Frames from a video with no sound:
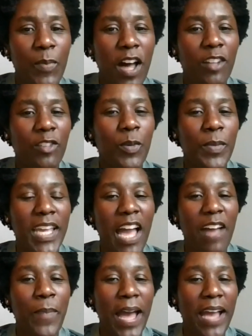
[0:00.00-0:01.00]
but I'll normally
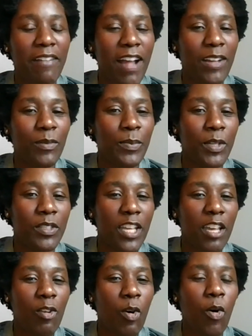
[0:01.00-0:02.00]
have background music,